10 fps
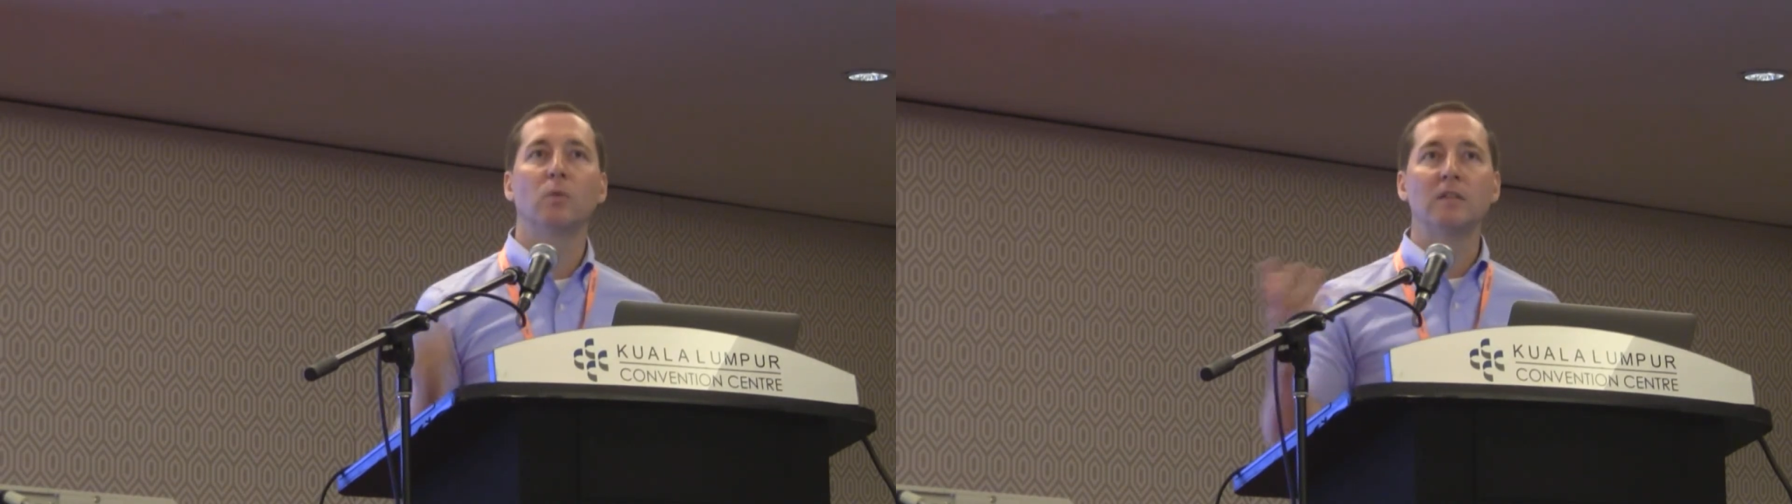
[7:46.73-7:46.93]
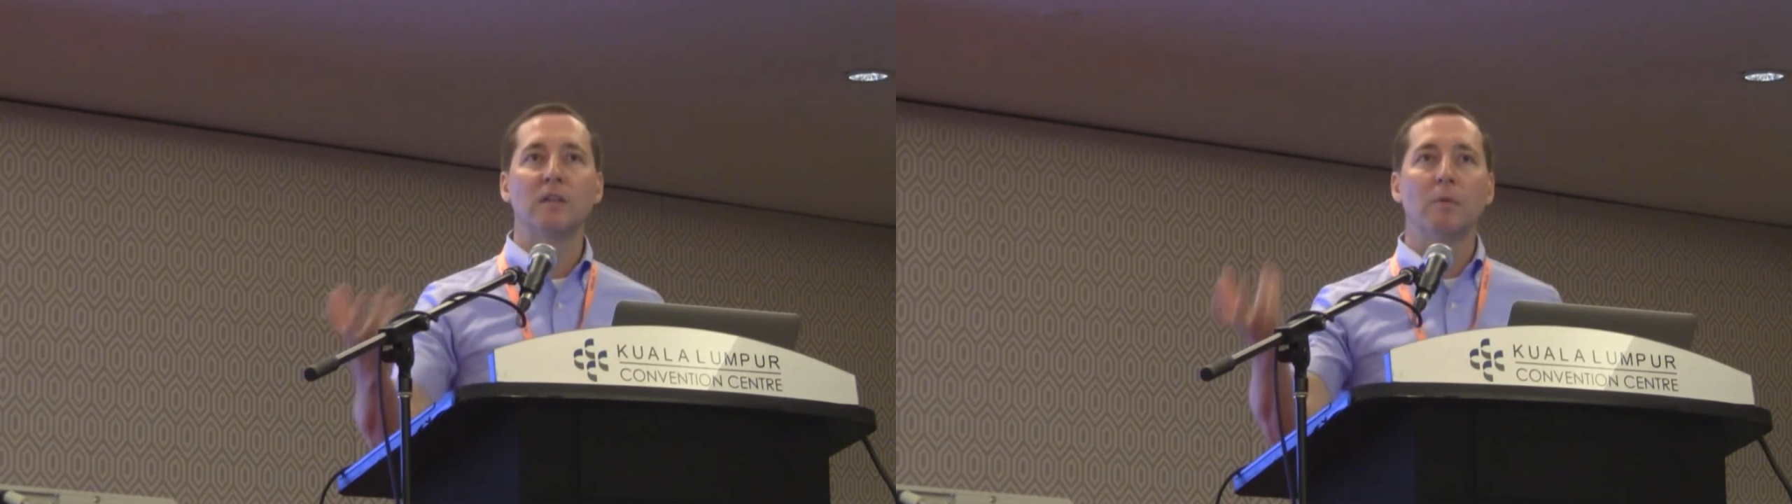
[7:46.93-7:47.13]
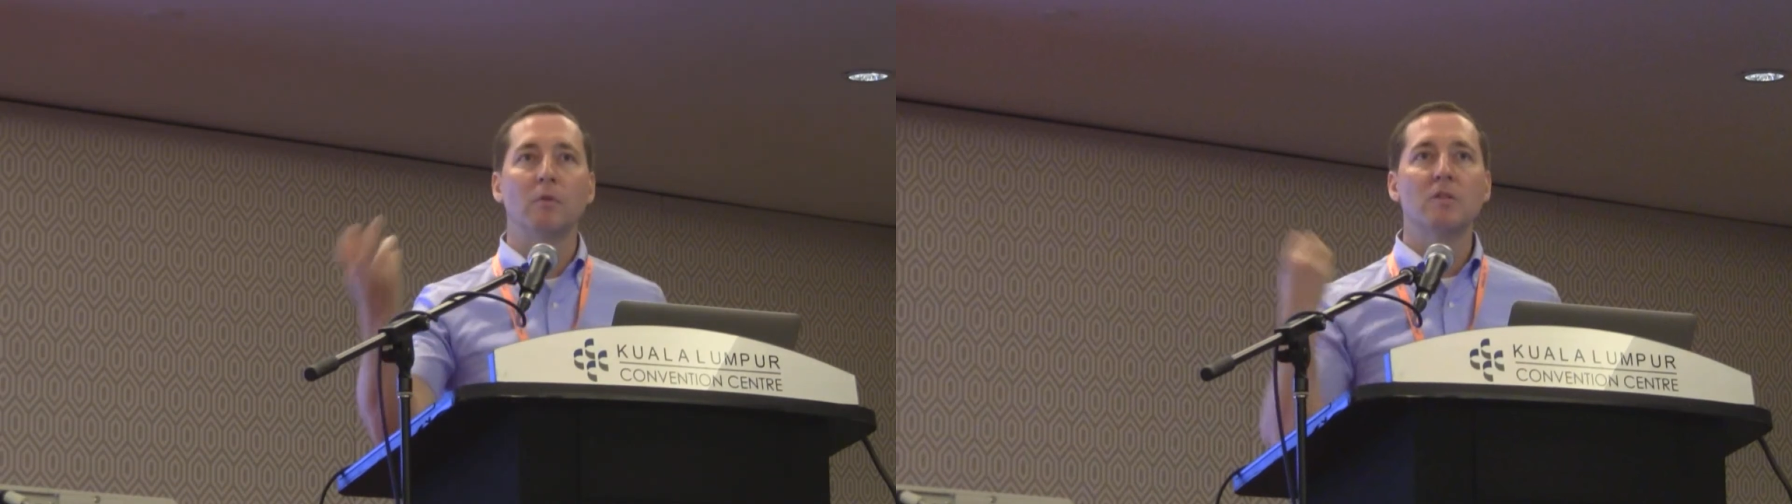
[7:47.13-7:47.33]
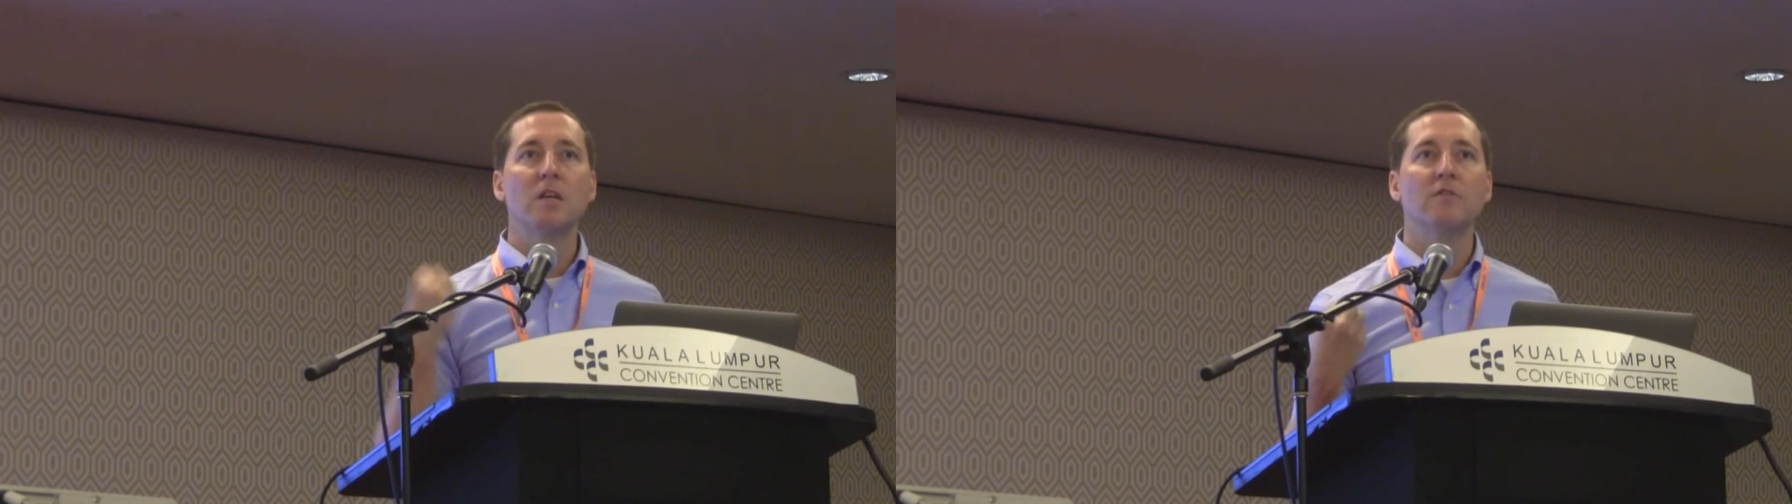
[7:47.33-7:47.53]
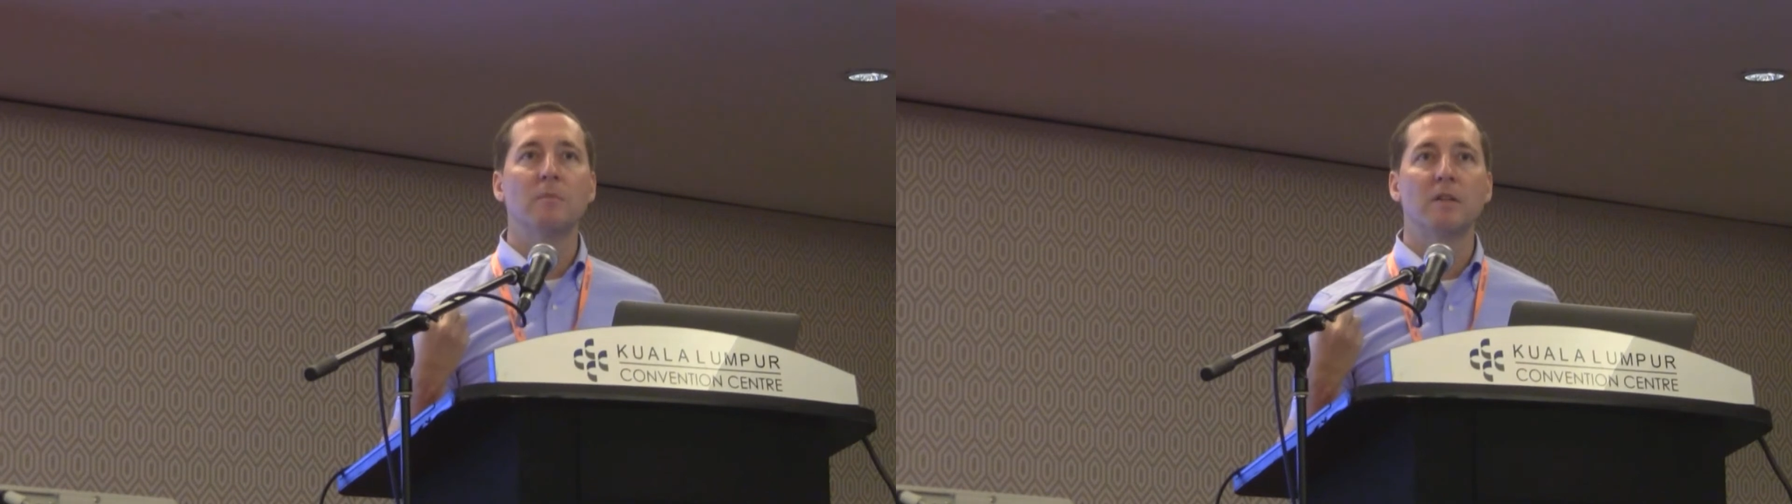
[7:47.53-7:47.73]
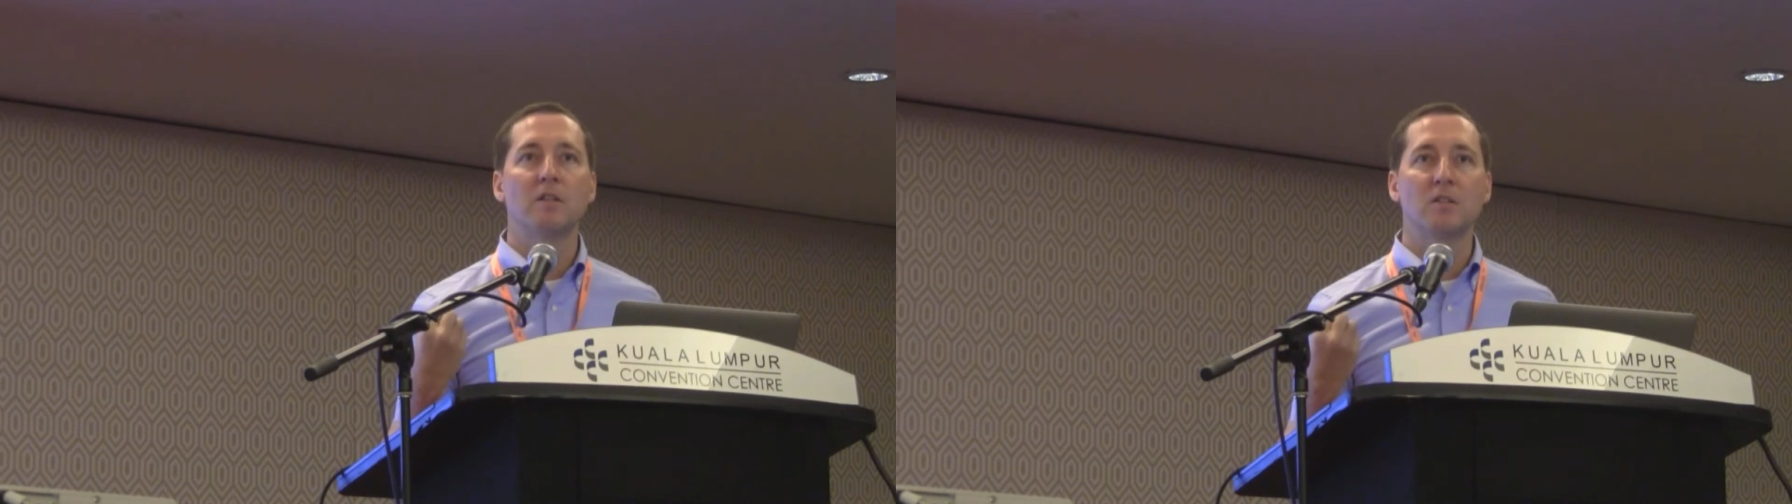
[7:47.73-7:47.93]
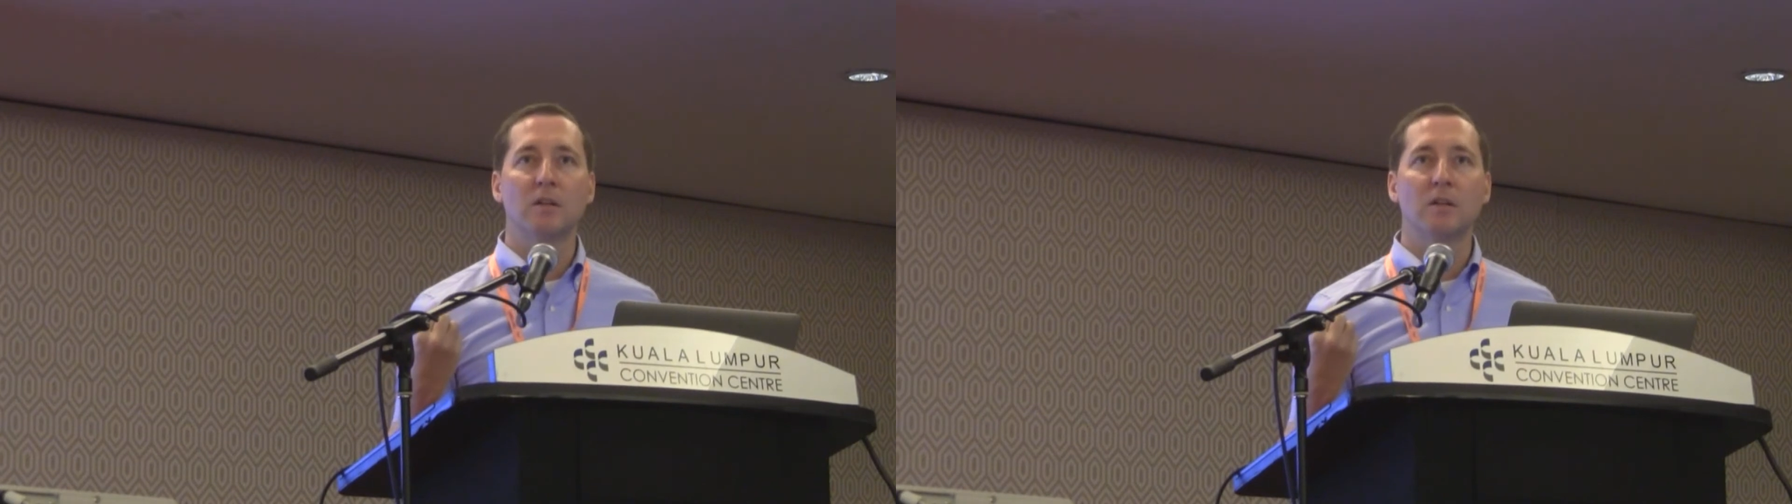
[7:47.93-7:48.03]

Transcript: when someone receives the message,